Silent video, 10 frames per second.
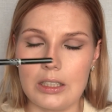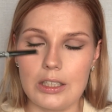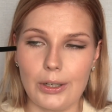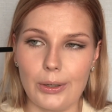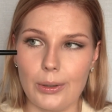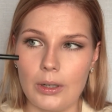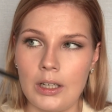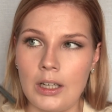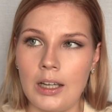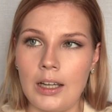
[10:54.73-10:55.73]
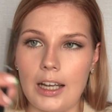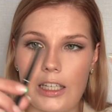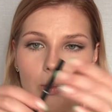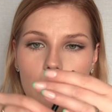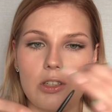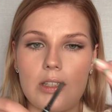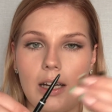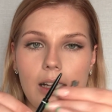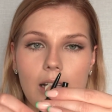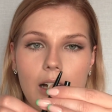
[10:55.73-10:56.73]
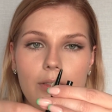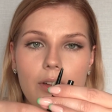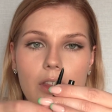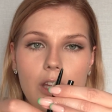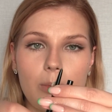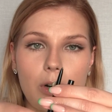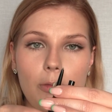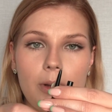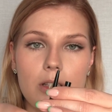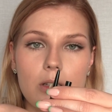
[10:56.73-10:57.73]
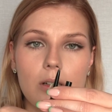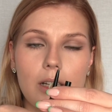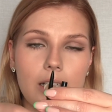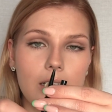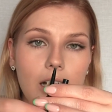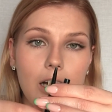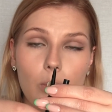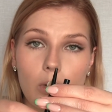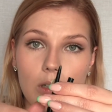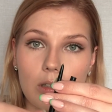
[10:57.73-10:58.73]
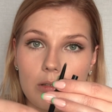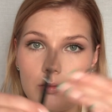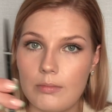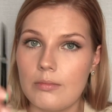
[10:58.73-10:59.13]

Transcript: So as much as I love the brow pencil and I will